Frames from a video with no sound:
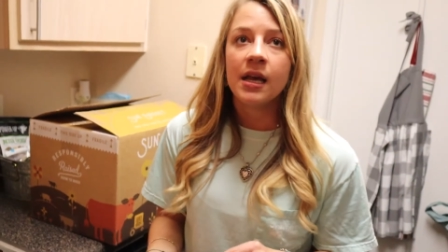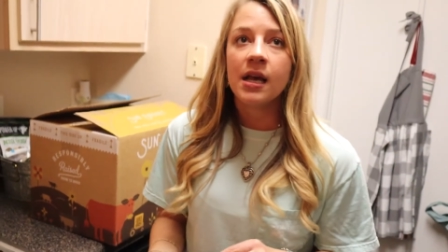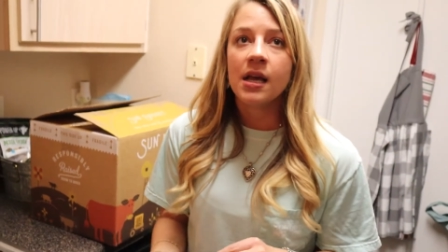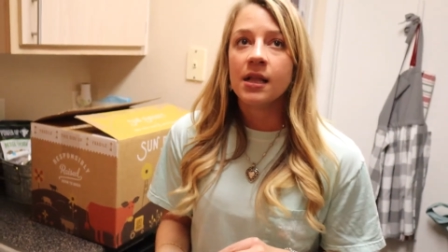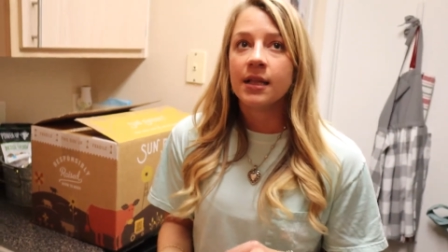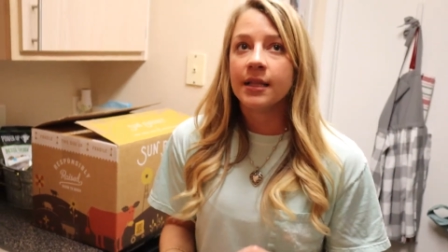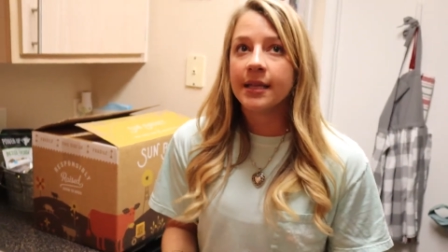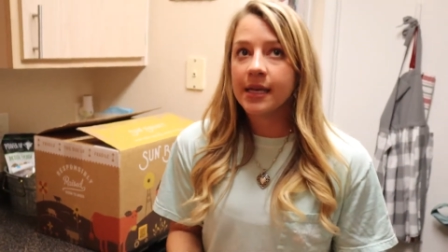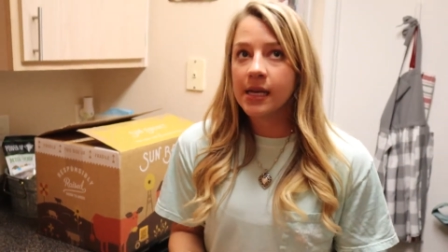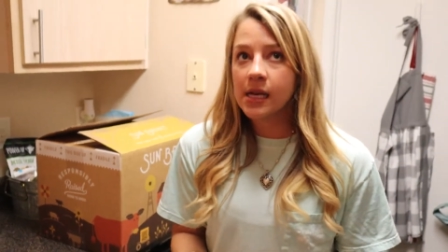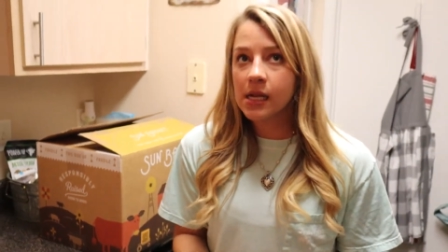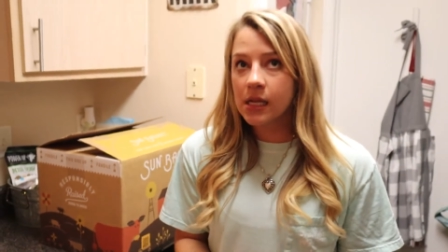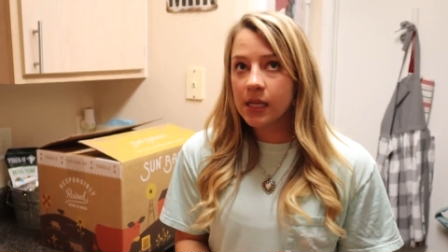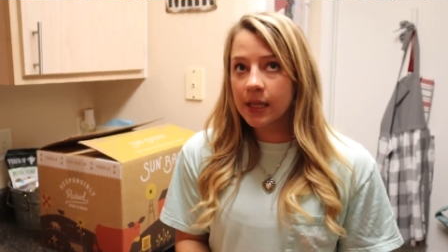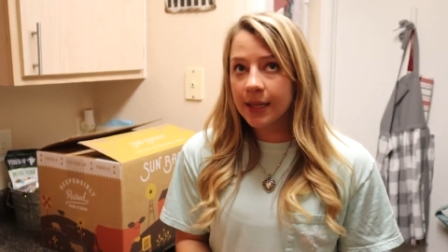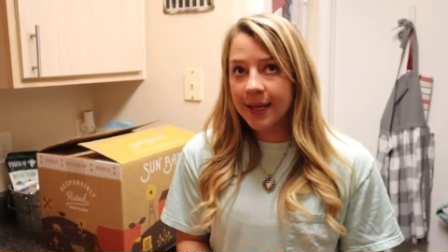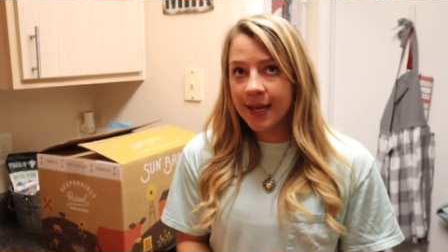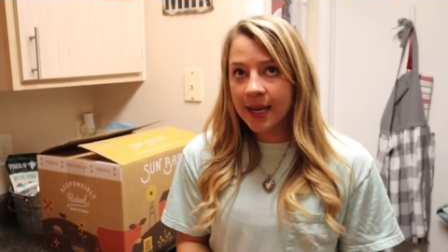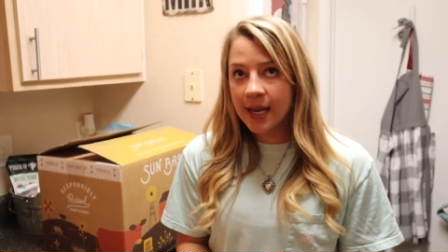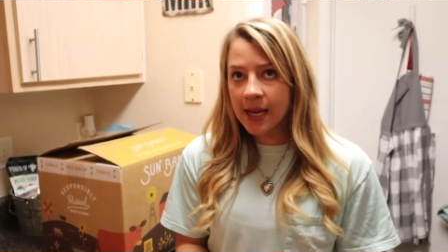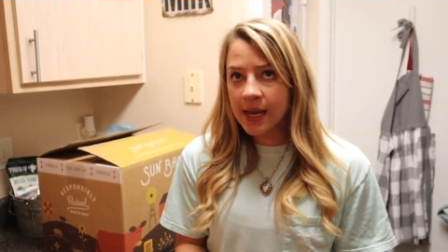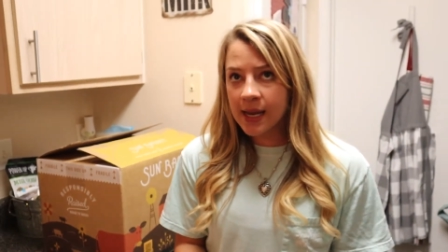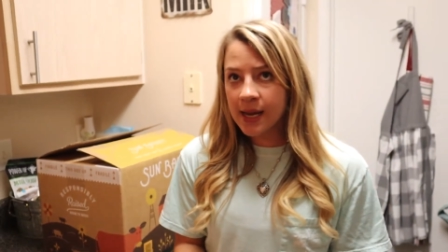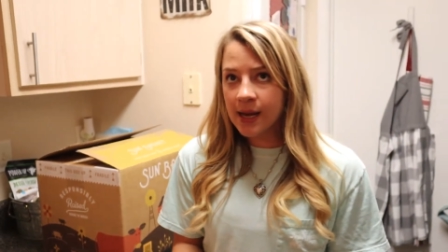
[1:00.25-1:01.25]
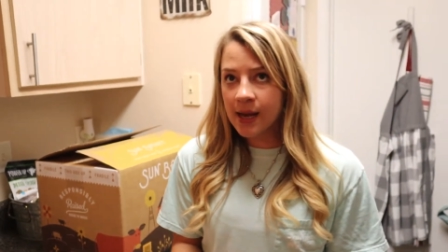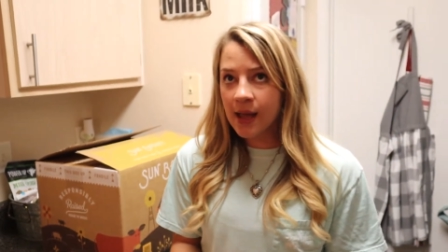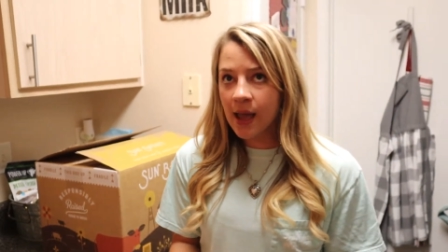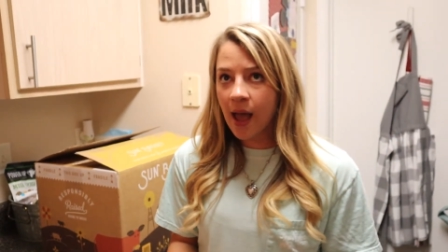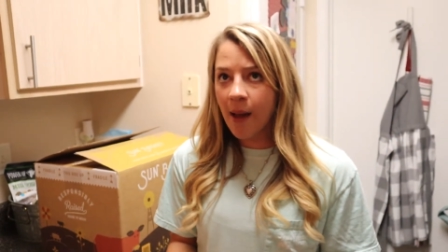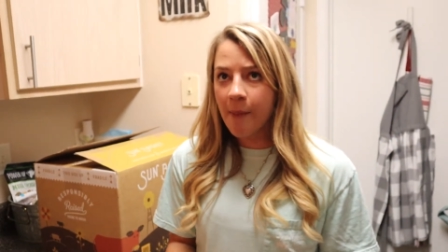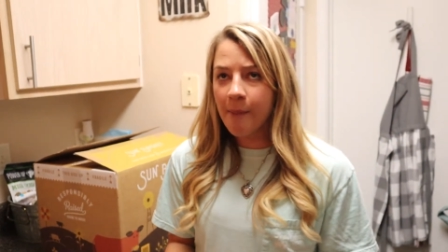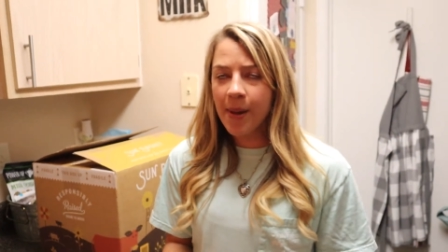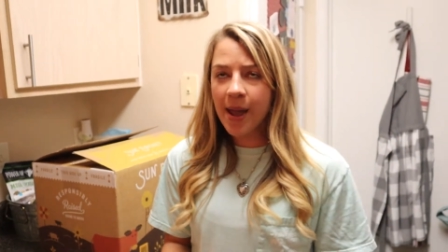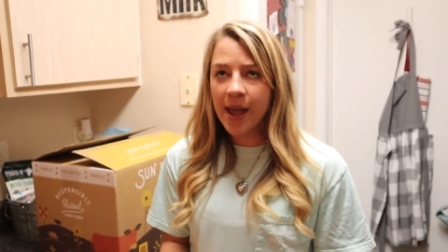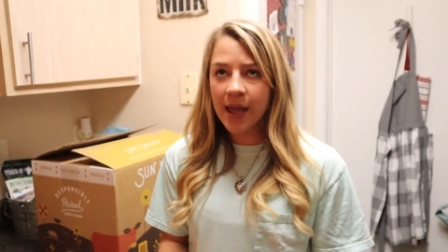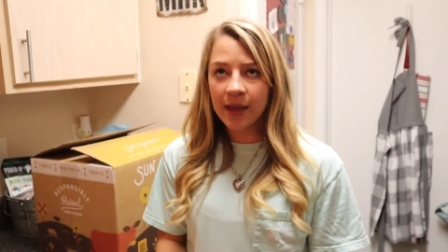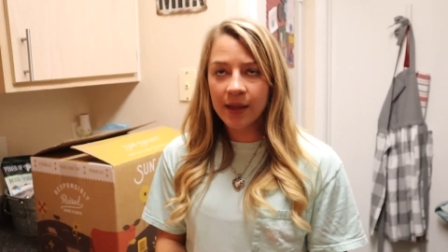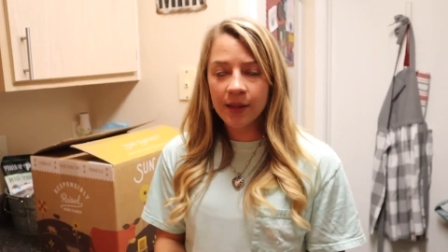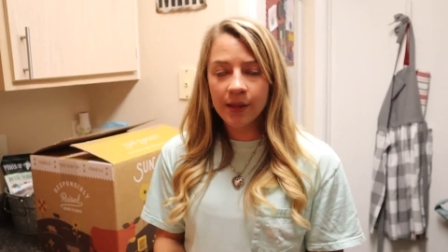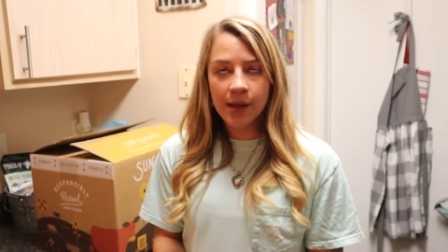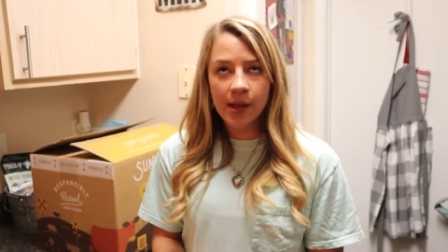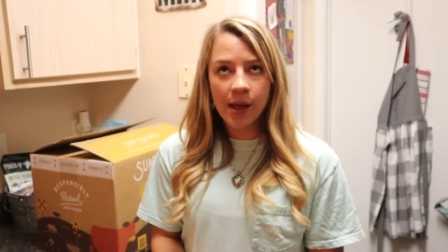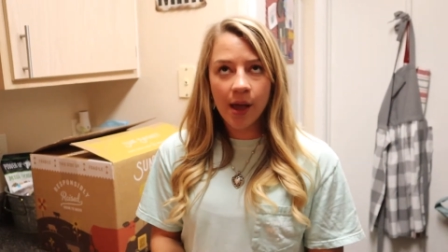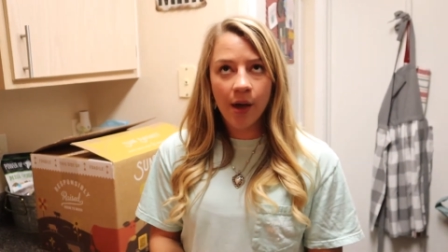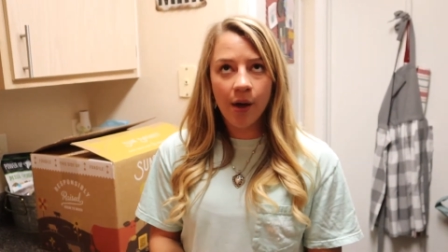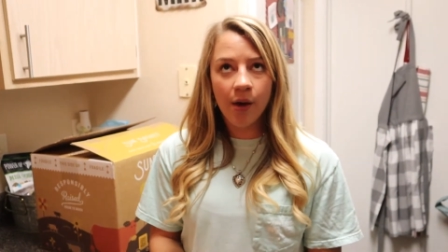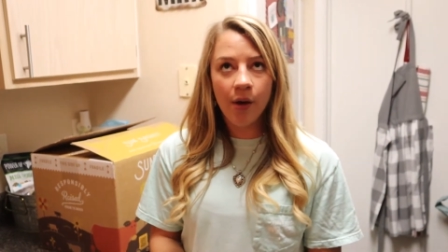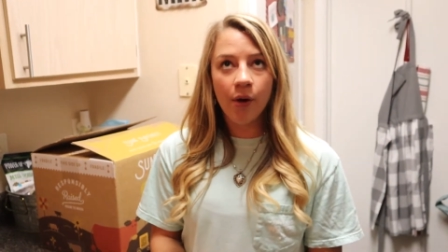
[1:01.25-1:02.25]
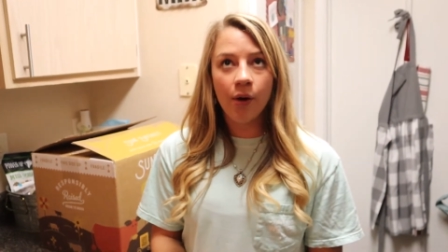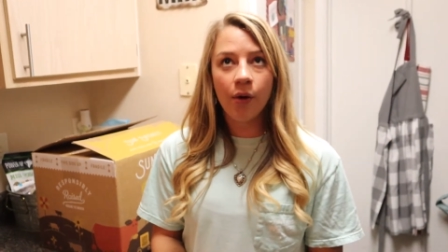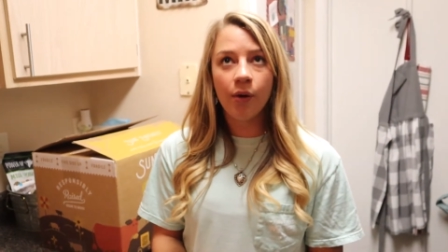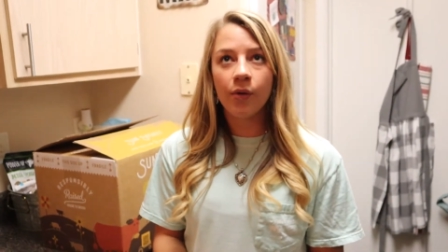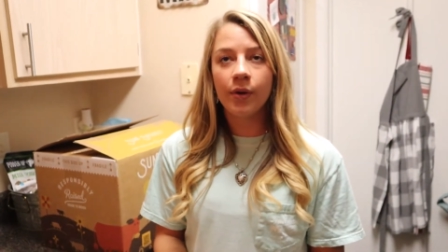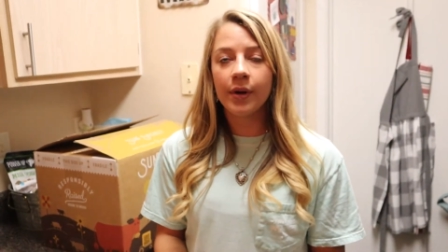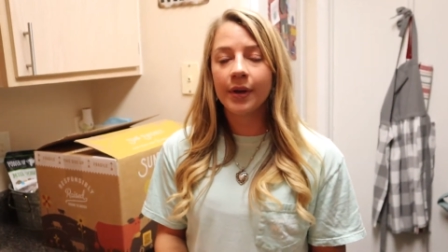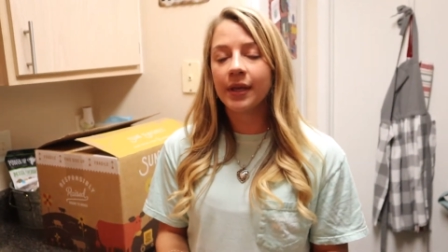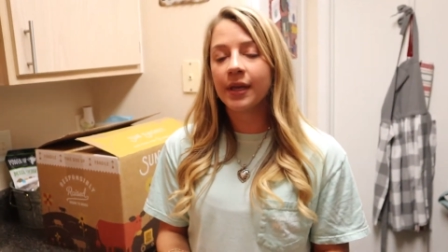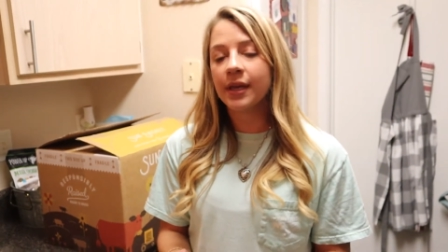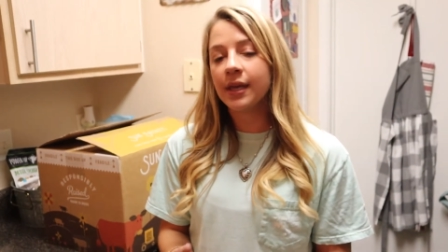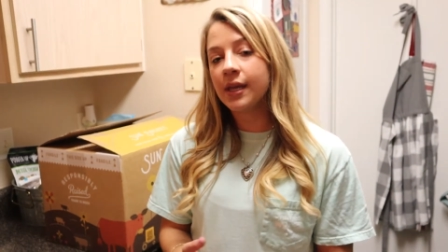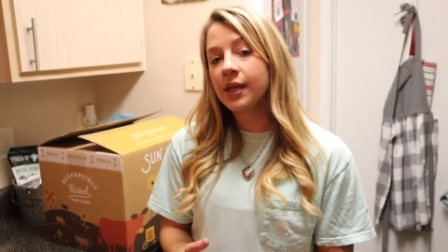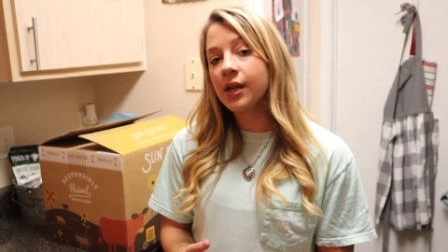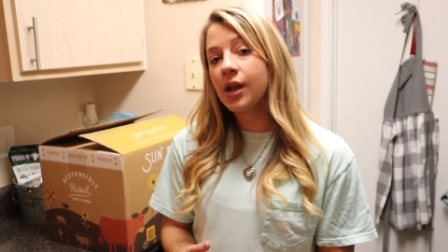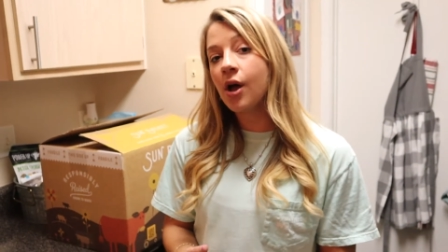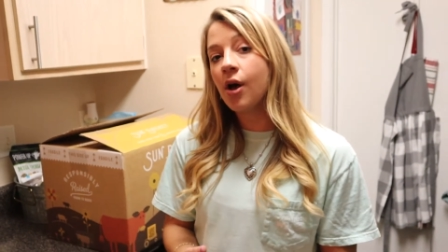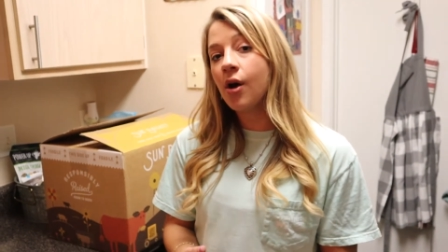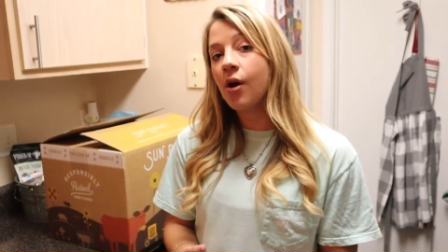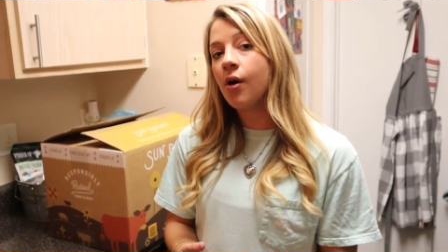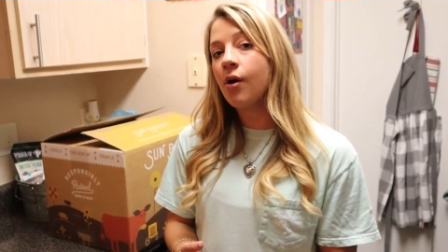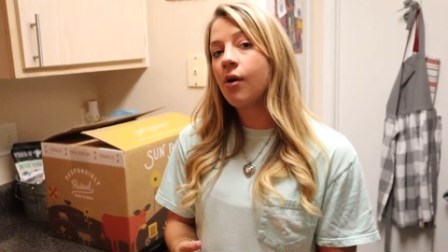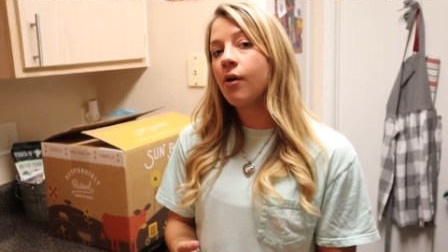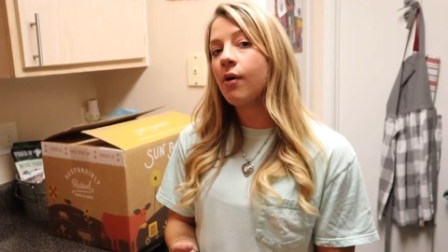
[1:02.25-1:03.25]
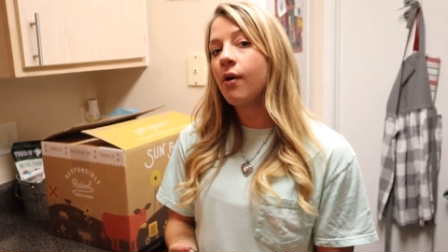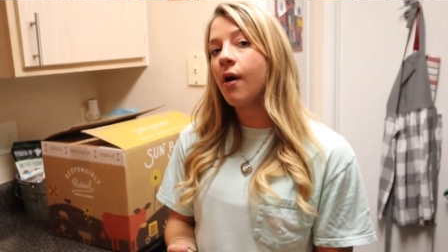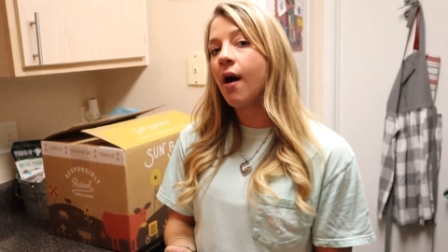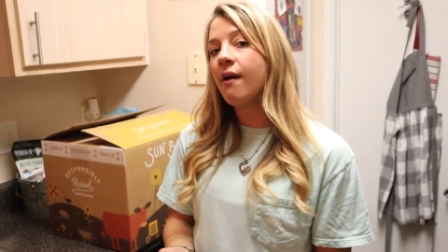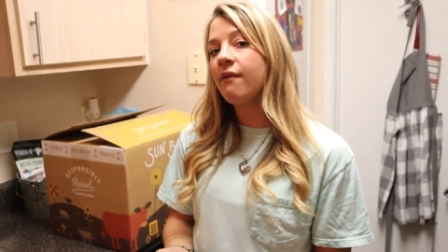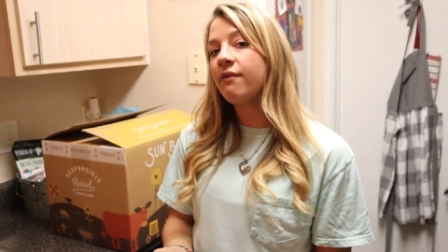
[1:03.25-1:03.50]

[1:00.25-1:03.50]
lean and clean, paleo, keto,